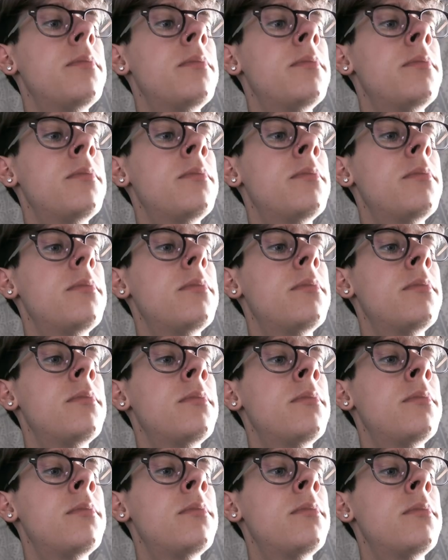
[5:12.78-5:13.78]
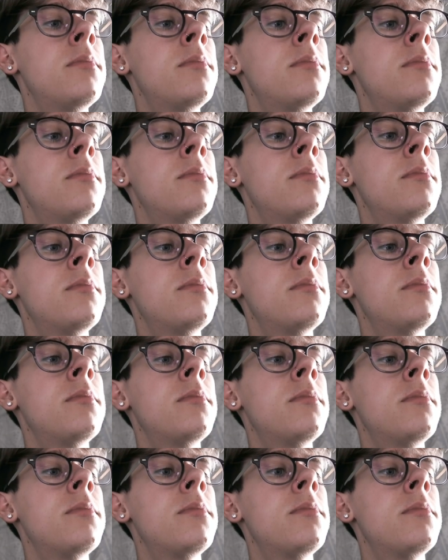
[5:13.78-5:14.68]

(no one is talking)